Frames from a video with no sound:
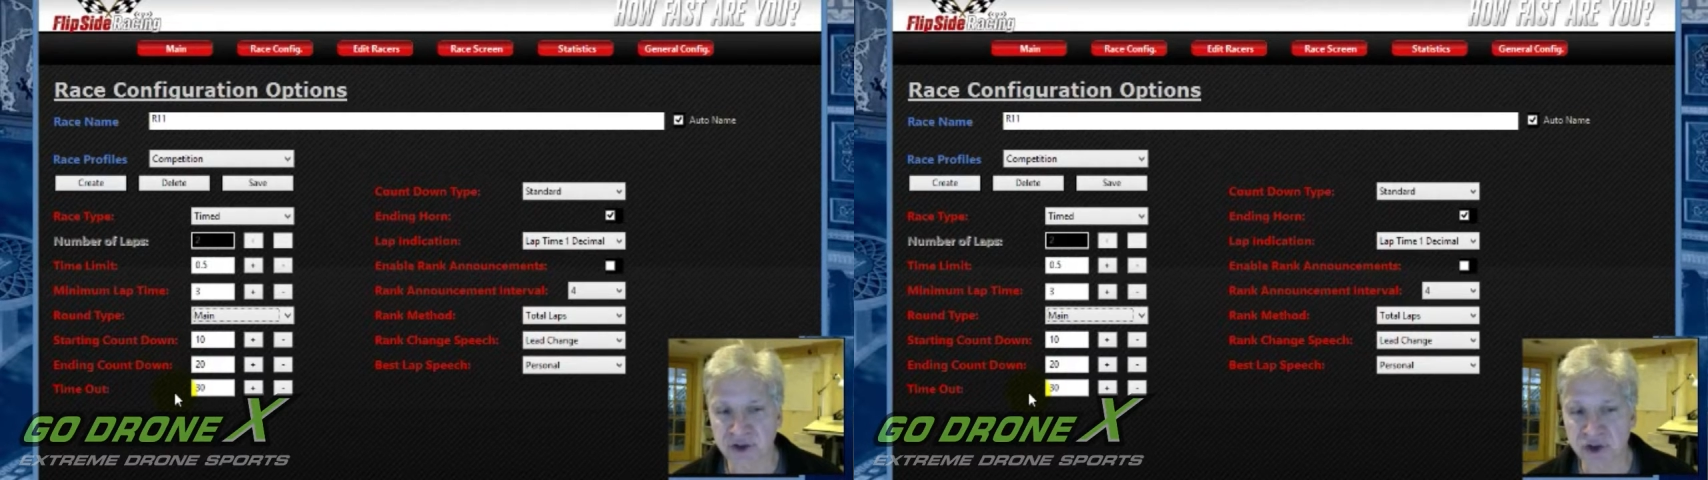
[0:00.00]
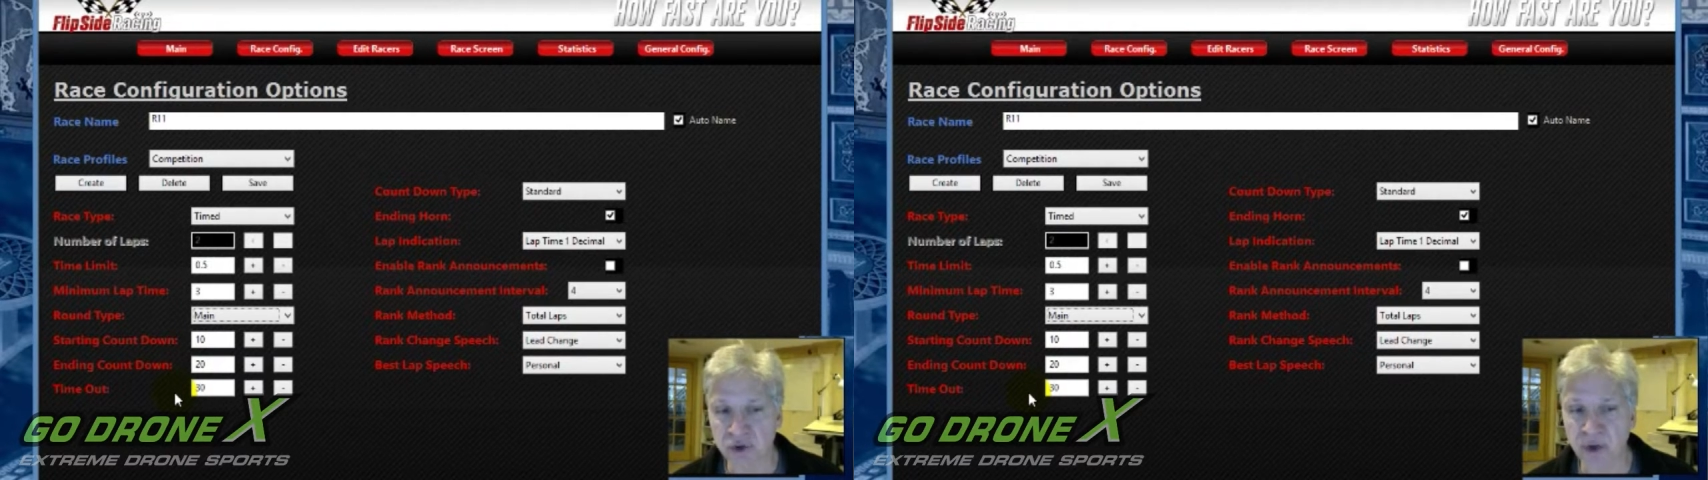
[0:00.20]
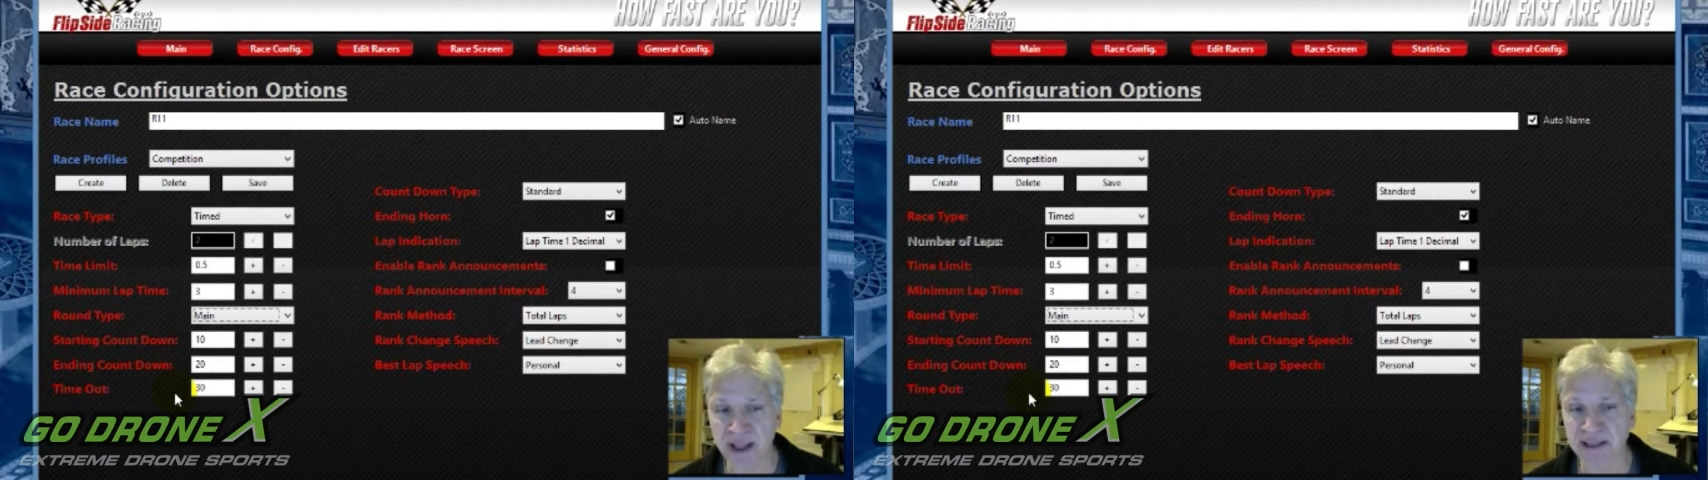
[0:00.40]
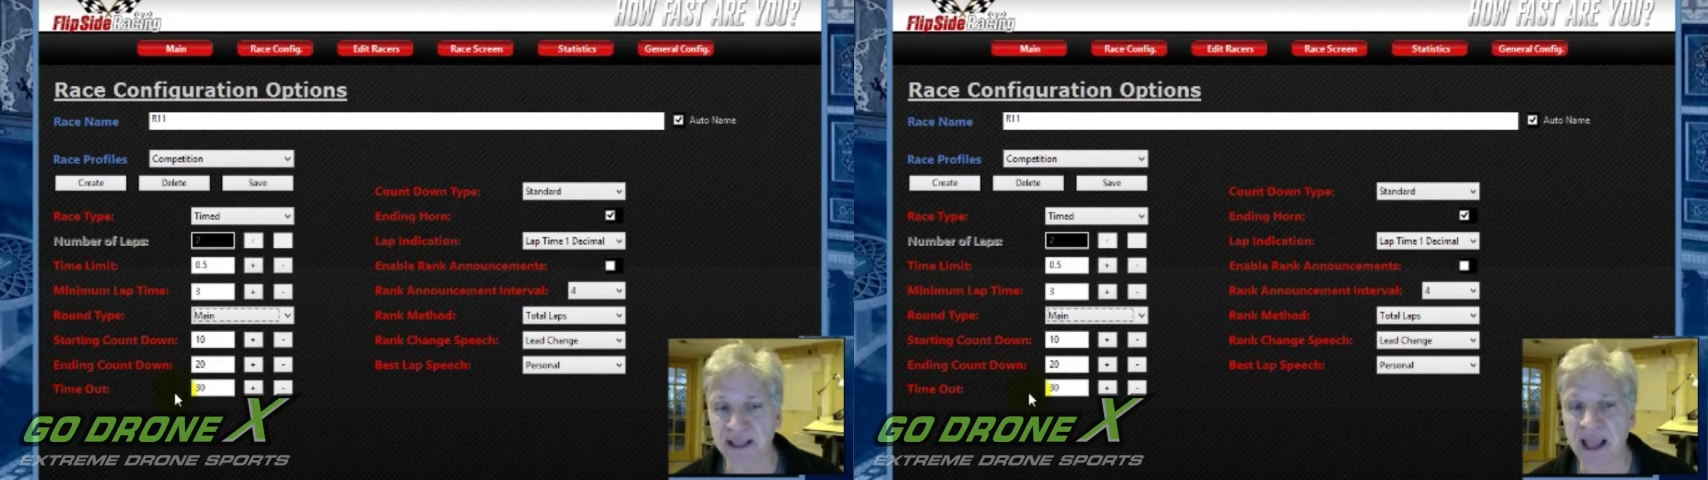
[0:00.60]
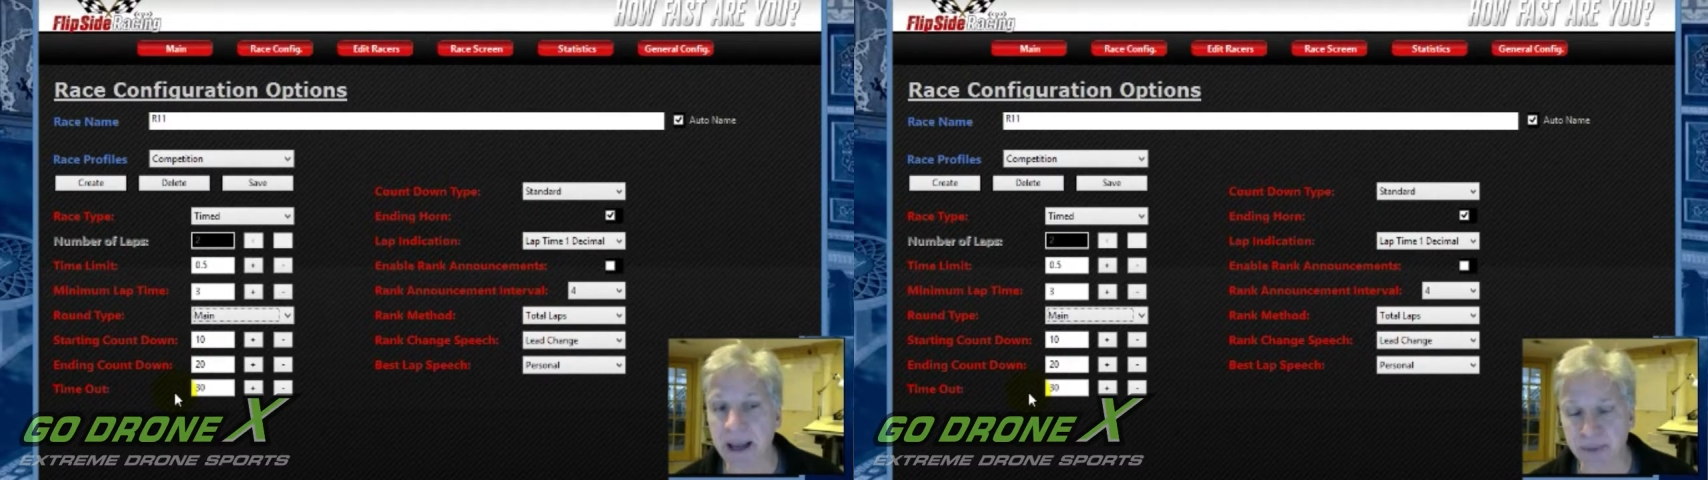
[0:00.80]
to do a
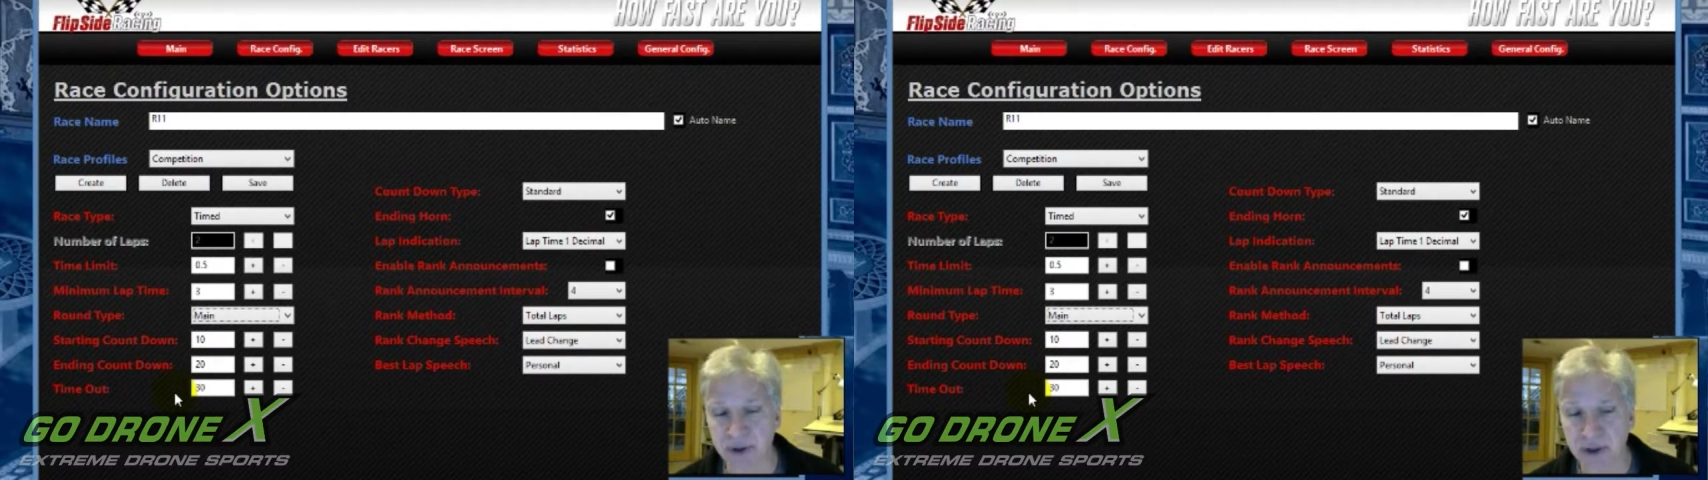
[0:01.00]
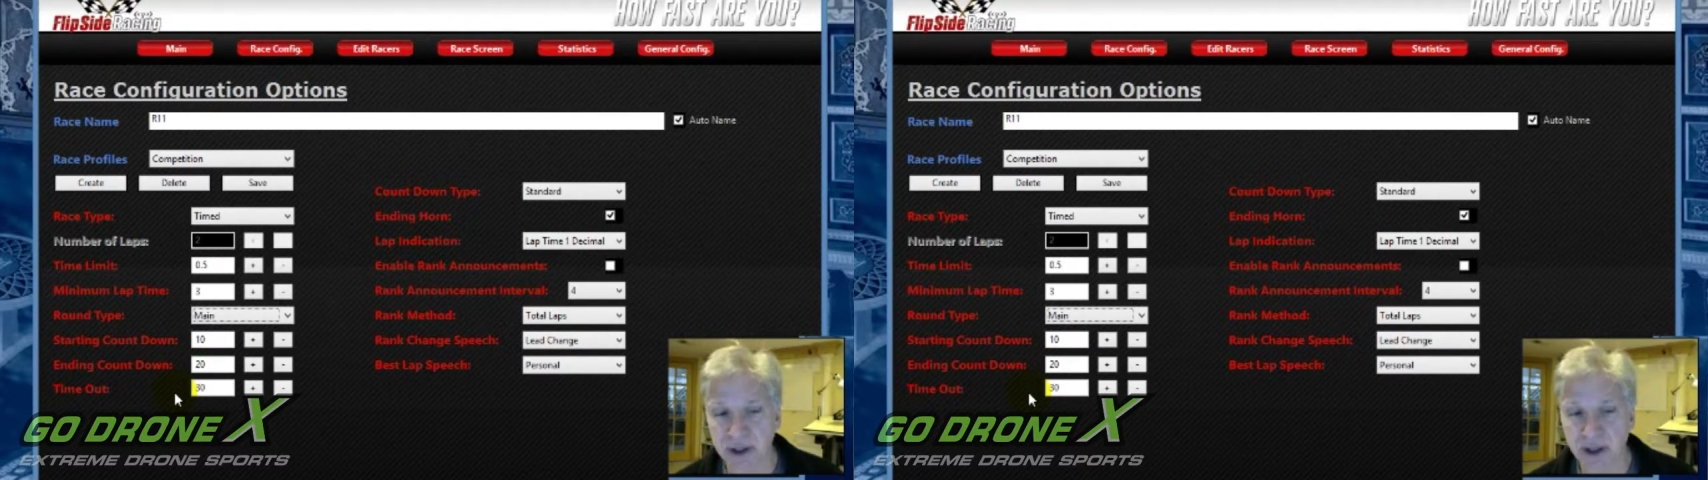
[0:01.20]
lap.